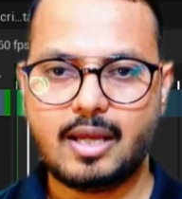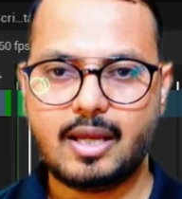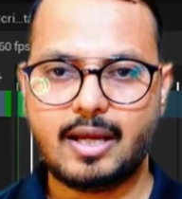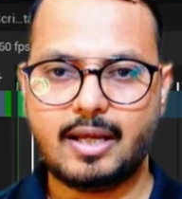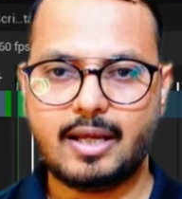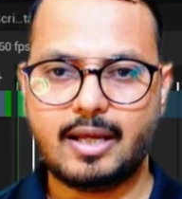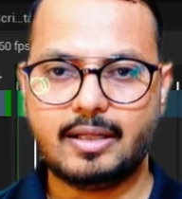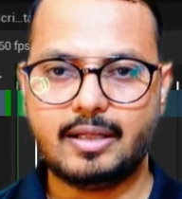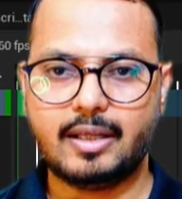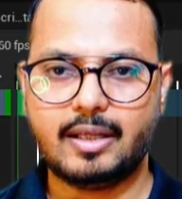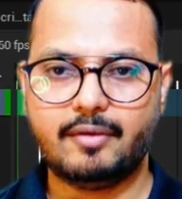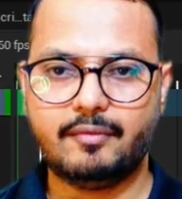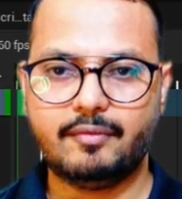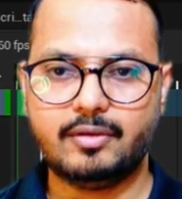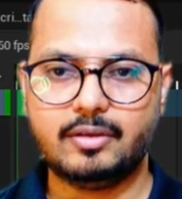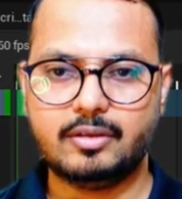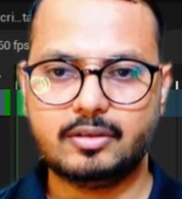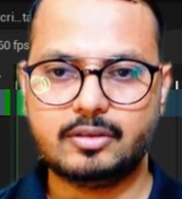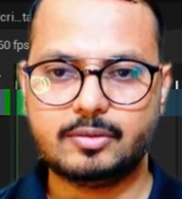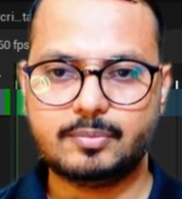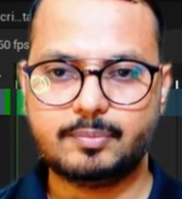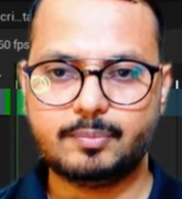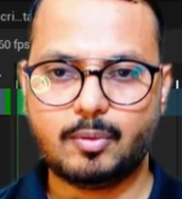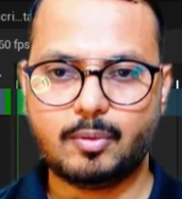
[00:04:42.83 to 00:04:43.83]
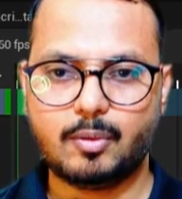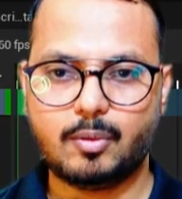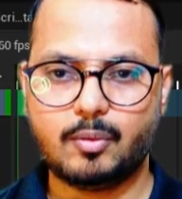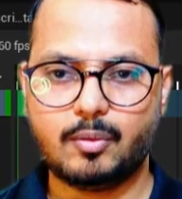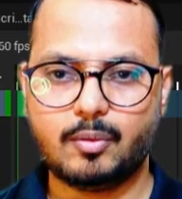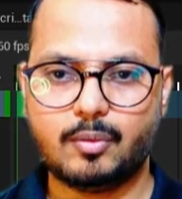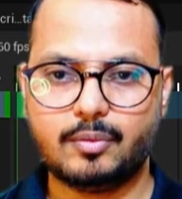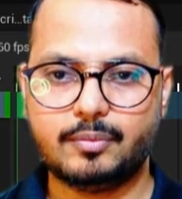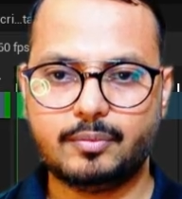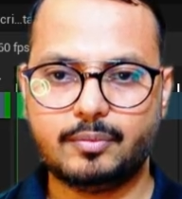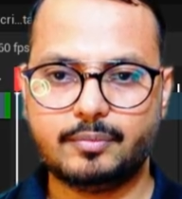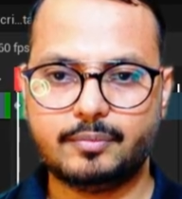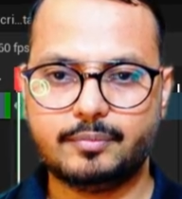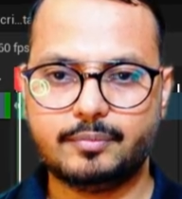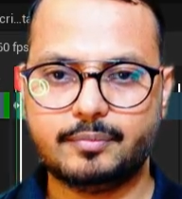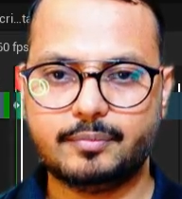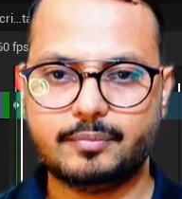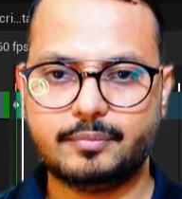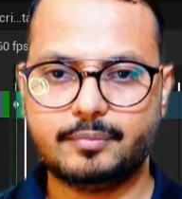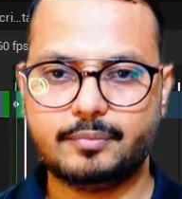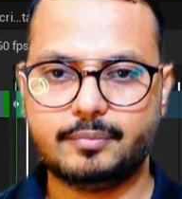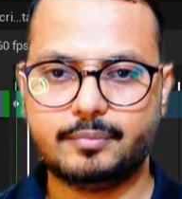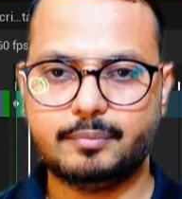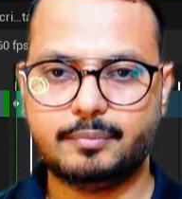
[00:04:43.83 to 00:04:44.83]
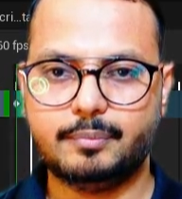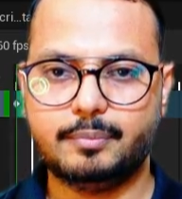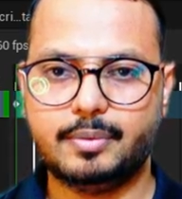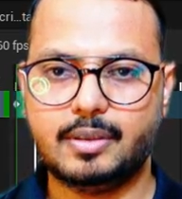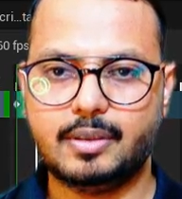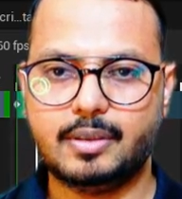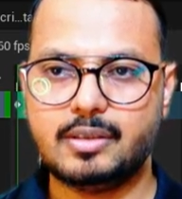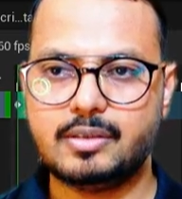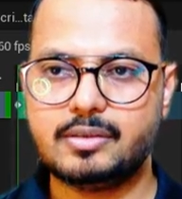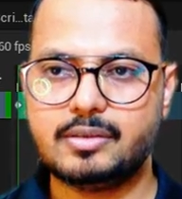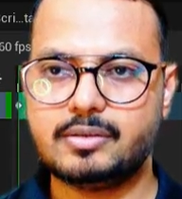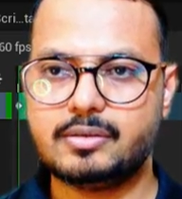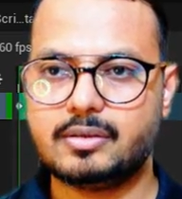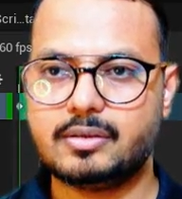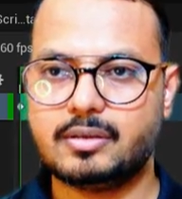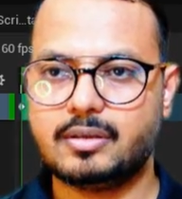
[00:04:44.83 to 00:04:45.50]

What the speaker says: and I will spawn burst.